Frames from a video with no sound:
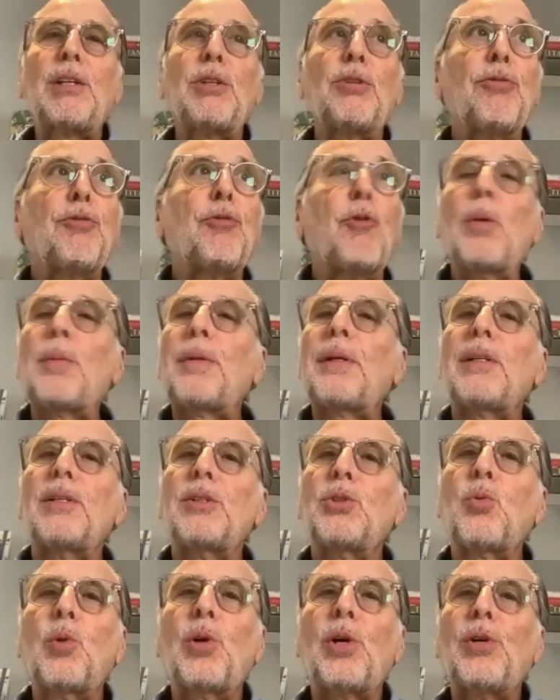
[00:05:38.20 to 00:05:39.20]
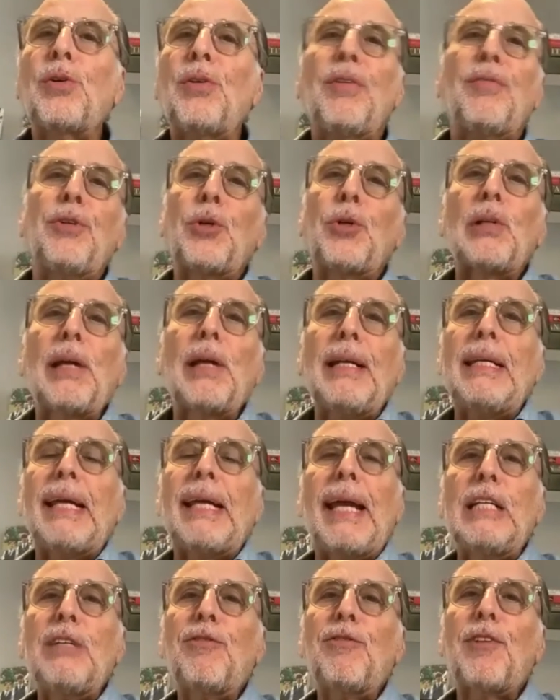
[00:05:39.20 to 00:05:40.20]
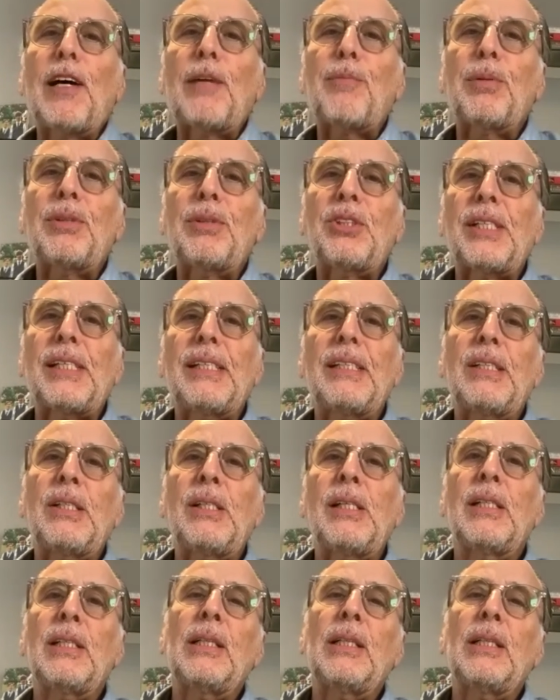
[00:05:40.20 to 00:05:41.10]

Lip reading: the formulas where if you're lending 85%